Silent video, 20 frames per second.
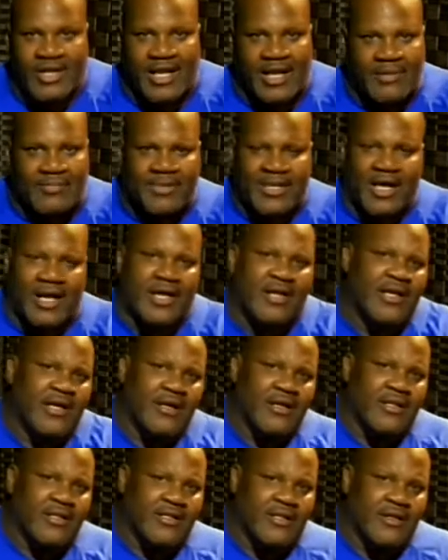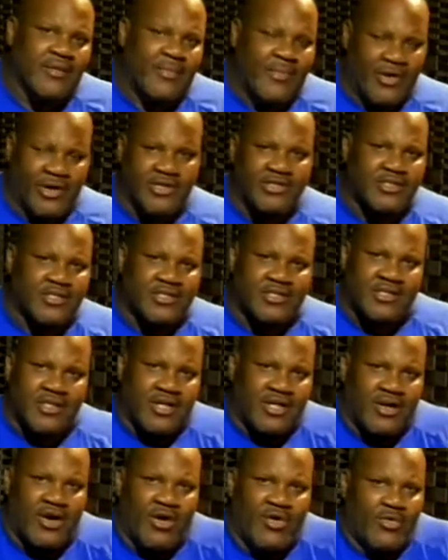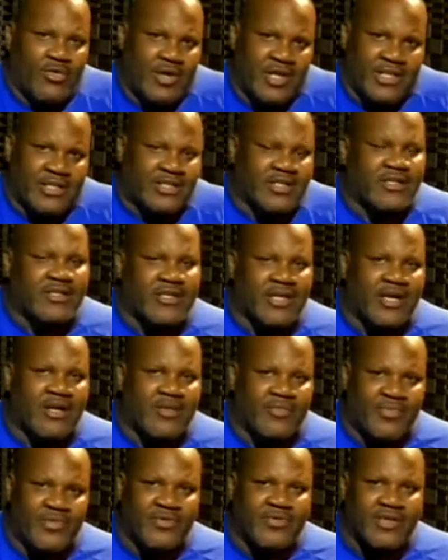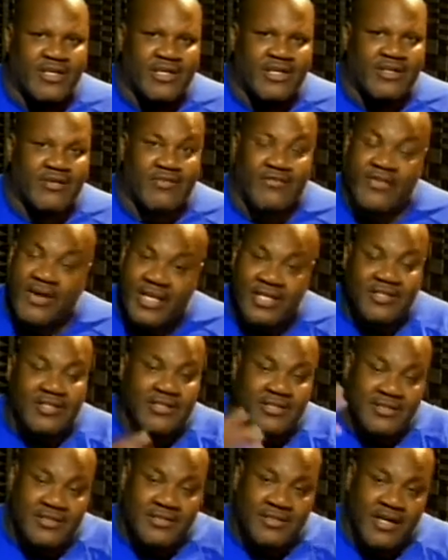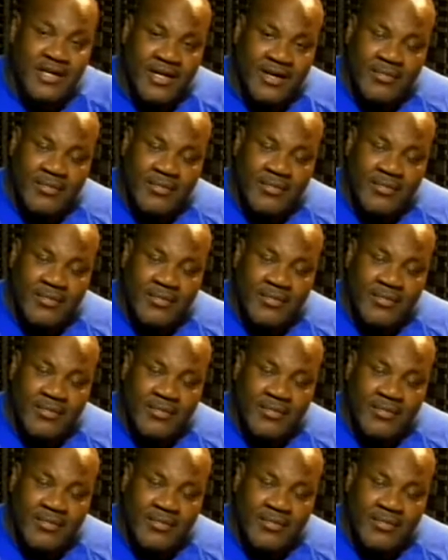I'm not the person to go into therapeutic interventions